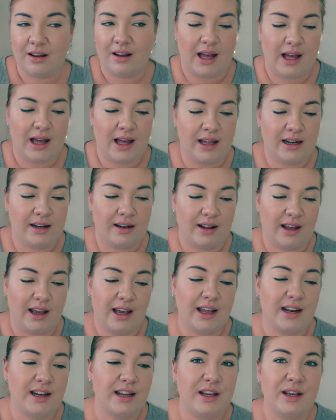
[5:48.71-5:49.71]
And
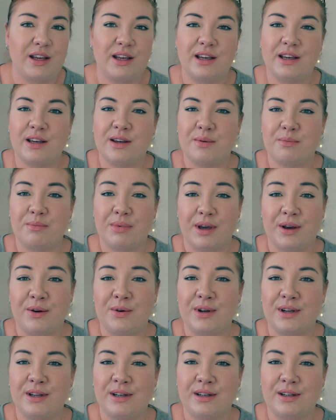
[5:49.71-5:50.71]
any
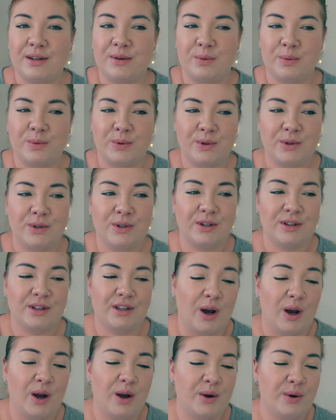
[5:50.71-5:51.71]
parent would
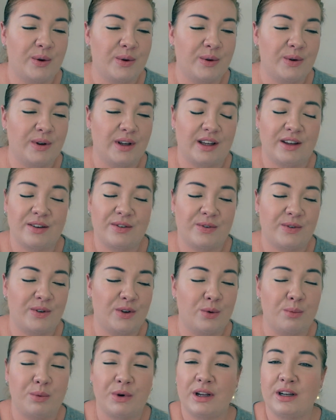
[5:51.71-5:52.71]
know if
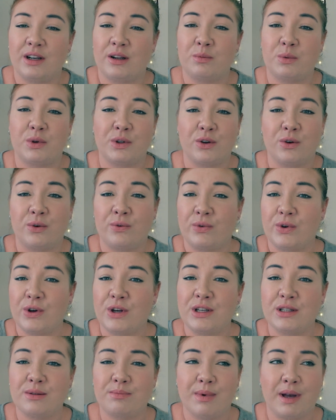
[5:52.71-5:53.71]
you're pregnant with your
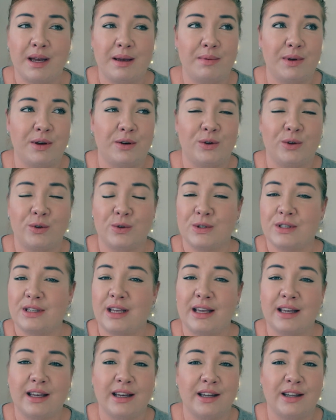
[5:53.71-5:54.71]
first baby or your
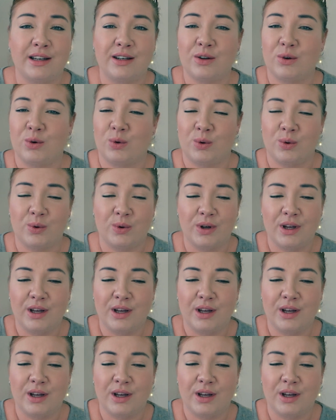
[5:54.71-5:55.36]
second, or